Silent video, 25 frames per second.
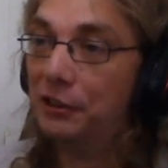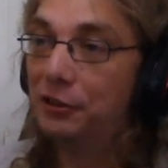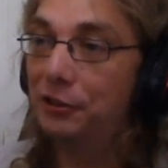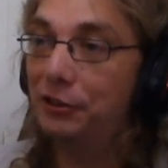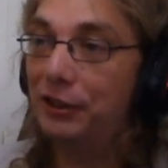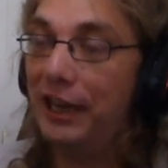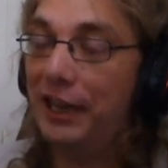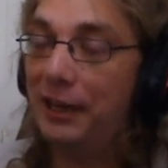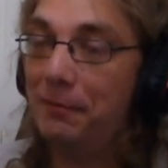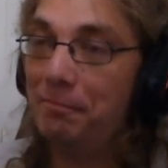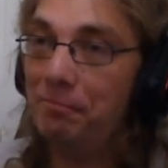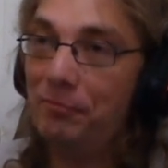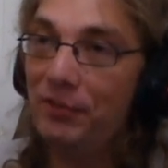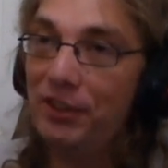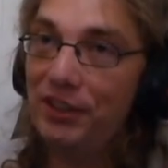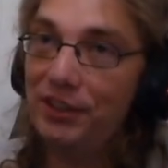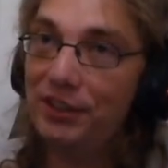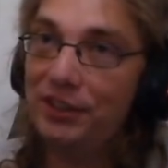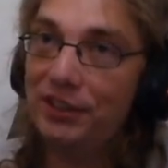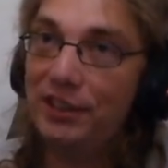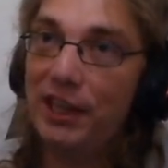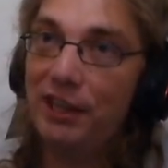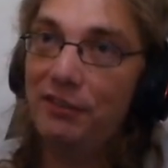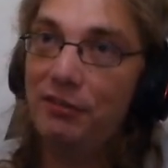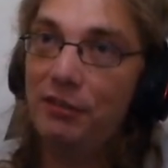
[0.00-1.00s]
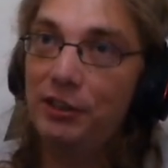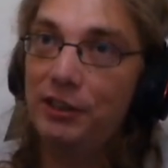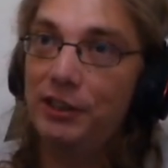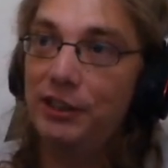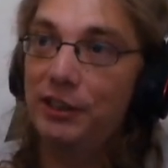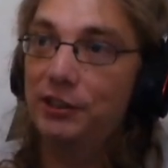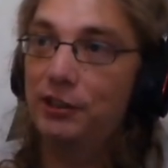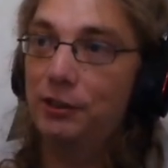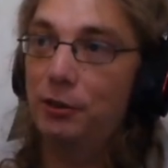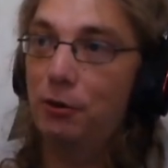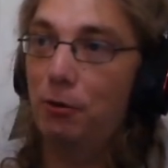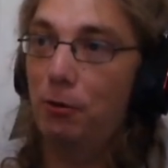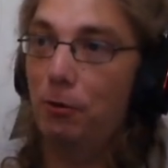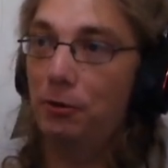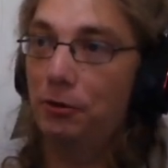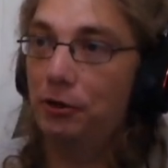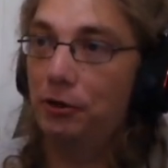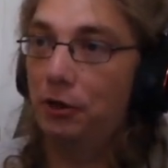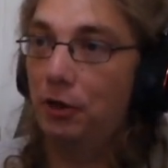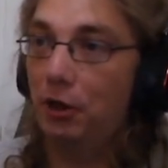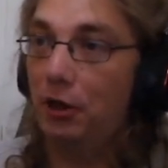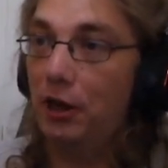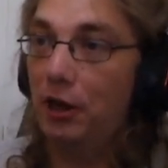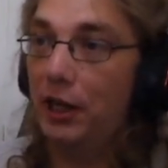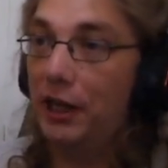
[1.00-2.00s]
So yeah, this level is
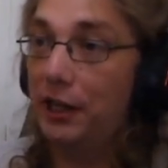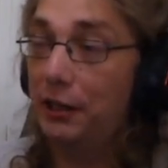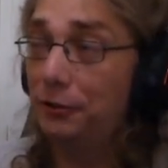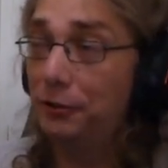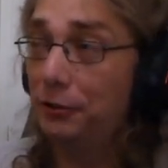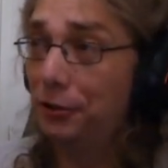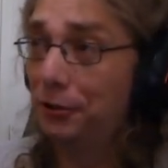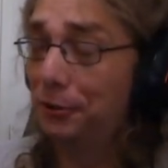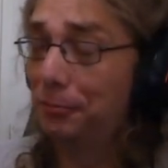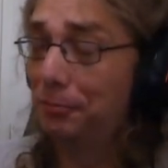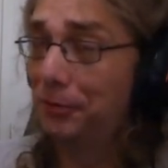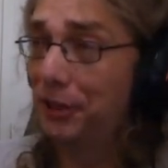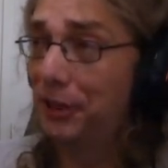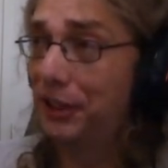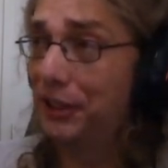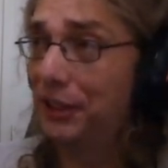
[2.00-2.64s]
called Dollhouse.